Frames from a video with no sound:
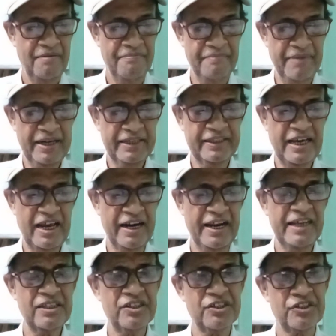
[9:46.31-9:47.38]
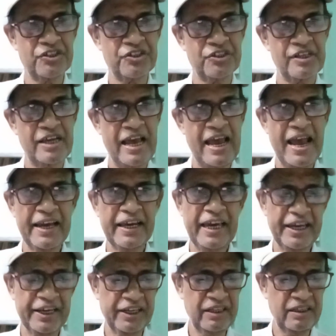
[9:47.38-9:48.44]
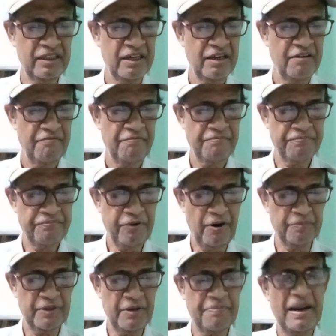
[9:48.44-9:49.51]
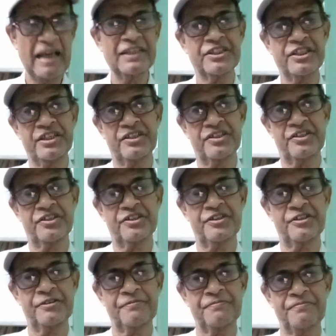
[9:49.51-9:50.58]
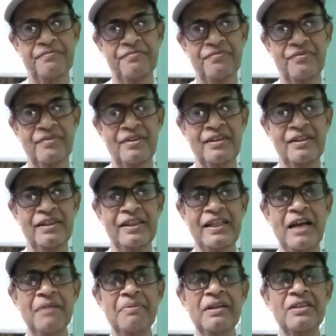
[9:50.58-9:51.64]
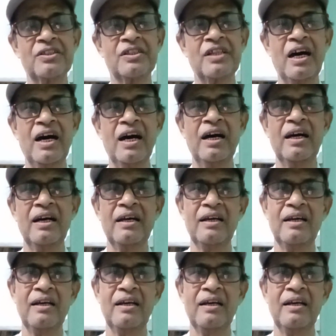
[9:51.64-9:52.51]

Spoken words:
made their nests hanging from the branches. That means the